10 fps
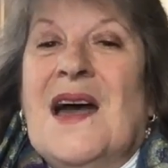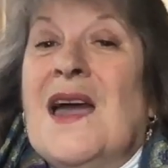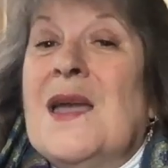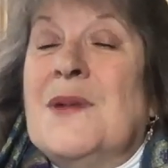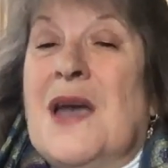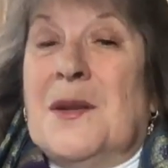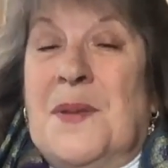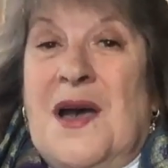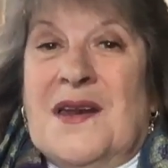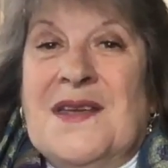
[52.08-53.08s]
I am not a
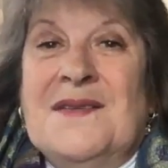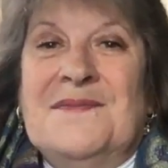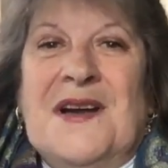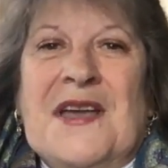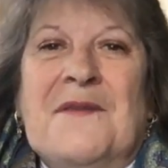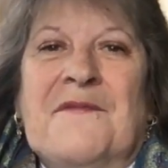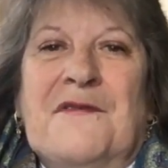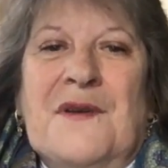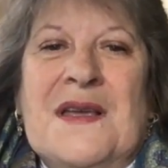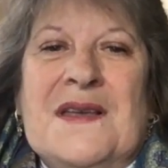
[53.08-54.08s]
body, I am
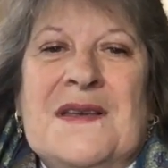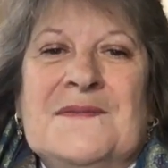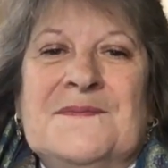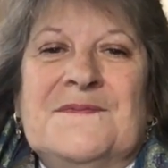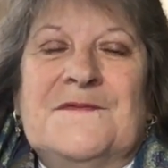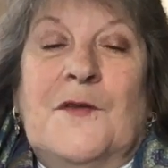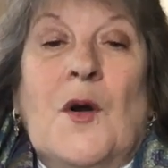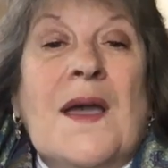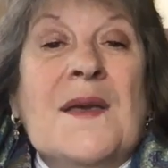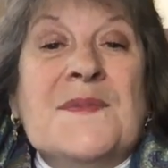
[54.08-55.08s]
free,
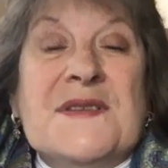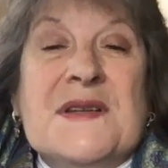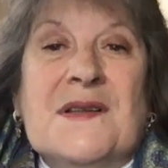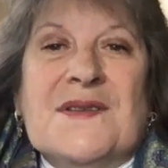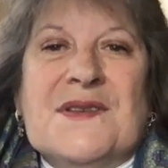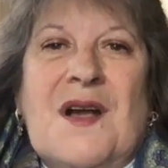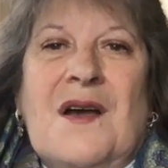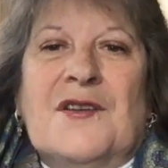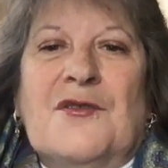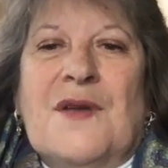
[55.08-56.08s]
for I am still as
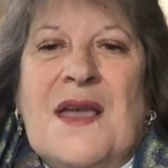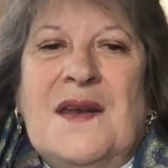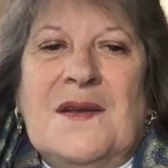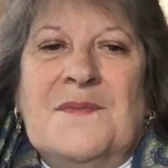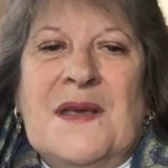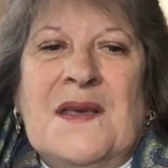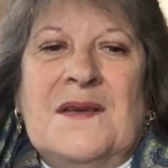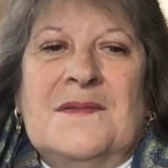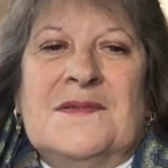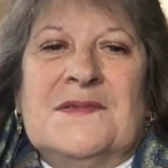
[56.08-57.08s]
God created
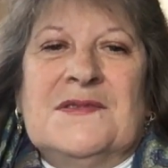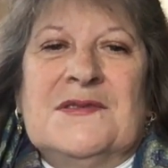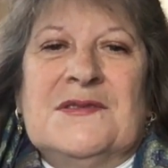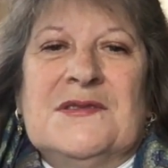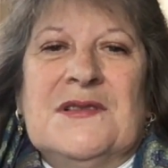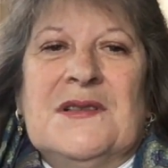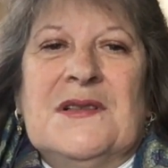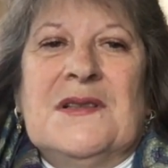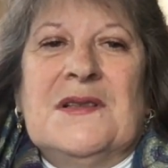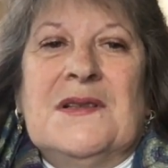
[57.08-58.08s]
me.
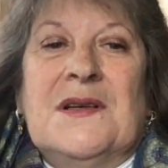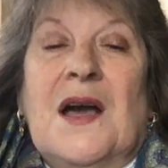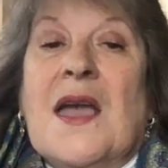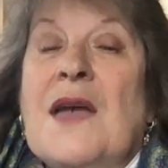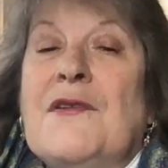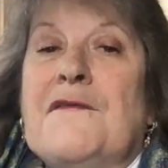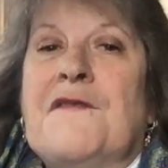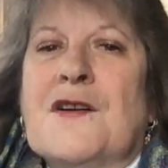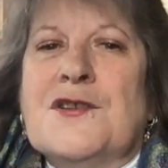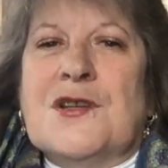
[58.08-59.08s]
I have a
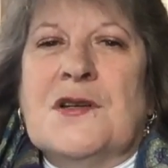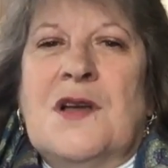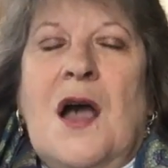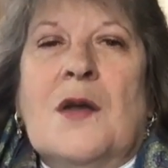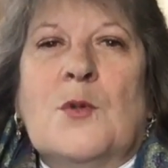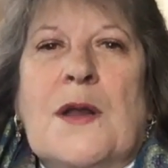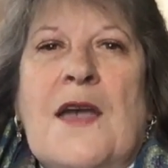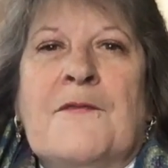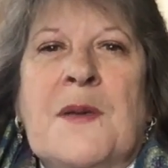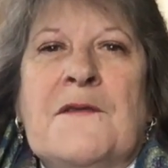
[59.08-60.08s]
function God would
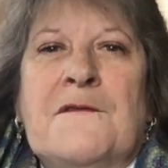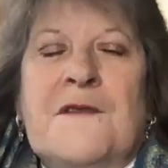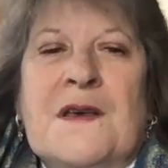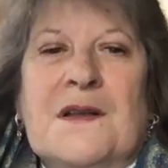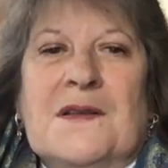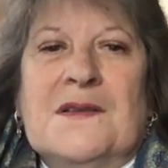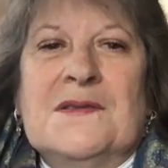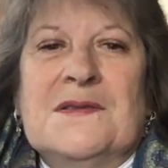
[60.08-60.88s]
have me fill.